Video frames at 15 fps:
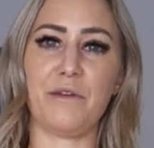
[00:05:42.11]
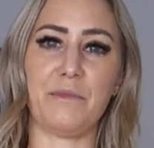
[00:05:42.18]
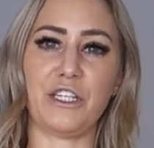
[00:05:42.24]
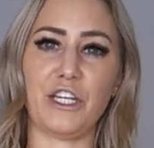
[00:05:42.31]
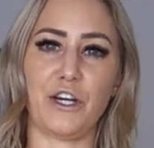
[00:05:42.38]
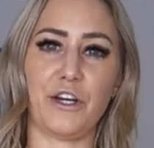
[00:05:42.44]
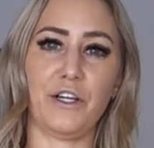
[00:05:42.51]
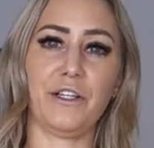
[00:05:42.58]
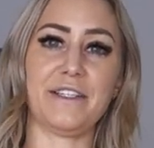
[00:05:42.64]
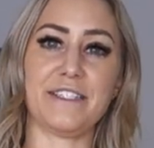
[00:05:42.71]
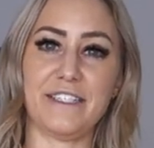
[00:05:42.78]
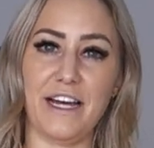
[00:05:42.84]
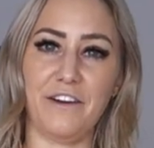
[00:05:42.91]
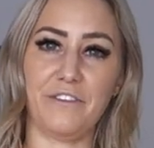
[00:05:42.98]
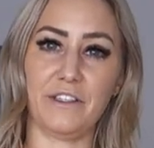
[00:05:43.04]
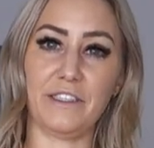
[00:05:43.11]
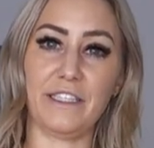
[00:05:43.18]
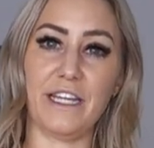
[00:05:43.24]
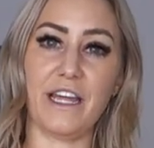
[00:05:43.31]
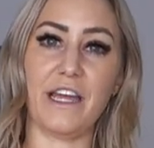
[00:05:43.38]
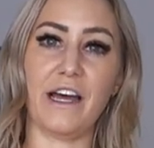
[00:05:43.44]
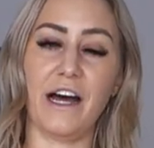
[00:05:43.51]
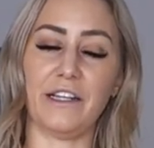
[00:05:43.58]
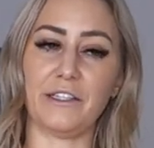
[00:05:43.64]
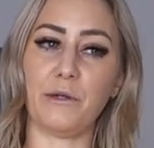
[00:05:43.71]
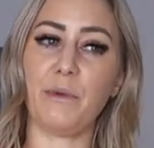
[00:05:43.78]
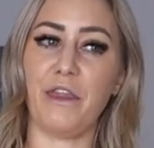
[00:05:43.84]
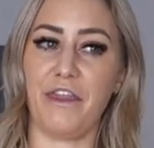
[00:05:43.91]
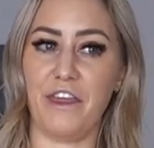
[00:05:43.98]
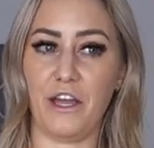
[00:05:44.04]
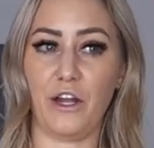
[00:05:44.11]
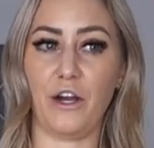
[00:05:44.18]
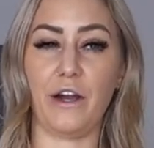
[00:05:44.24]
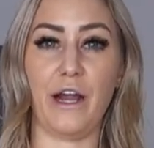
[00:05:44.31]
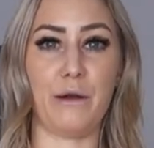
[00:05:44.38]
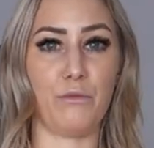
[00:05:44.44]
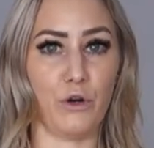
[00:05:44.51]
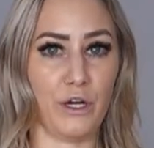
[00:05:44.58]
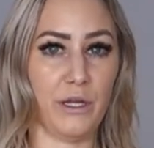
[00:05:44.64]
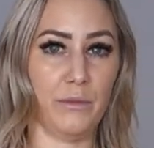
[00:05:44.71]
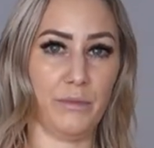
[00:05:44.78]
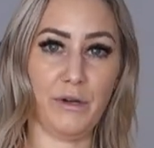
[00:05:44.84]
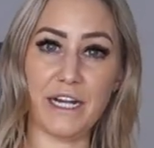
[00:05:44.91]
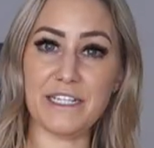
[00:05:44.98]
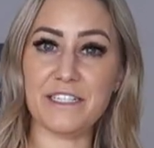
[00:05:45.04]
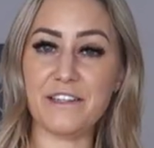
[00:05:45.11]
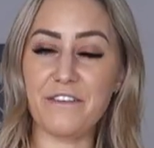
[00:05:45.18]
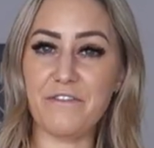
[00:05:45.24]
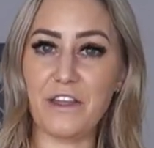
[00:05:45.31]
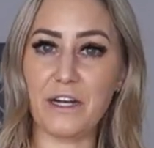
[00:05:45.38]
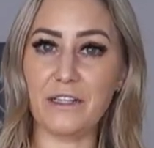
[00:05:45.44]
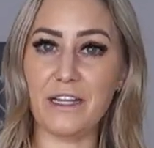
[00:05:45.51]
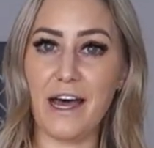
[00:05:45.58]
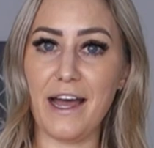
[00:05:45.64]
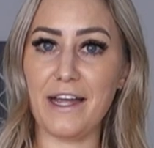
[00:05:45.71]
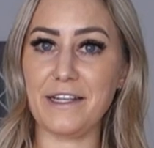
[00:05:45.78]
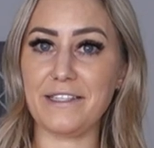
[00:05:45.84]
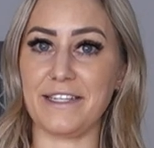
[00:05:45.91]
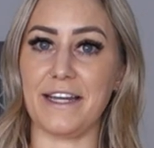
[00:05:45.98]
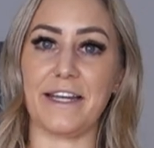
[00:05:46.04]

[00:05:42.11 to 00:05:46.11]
The material is definitely a little bit thicker and more compressive than Align's.